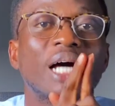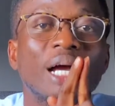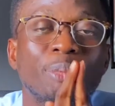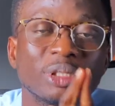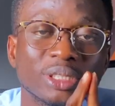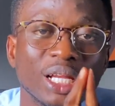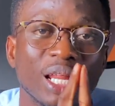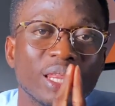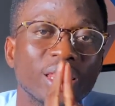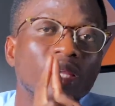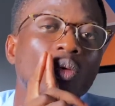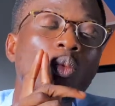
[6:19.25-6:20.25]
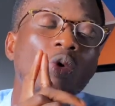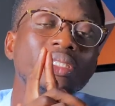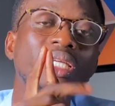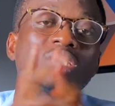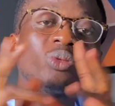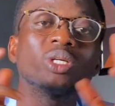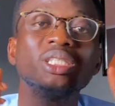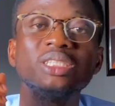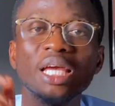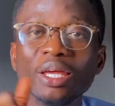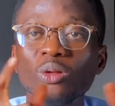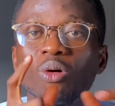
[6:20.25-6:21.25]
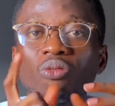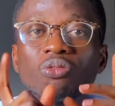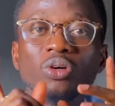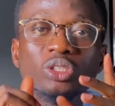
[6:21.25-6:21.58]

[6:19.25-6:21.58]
personally think one textbook is enough for a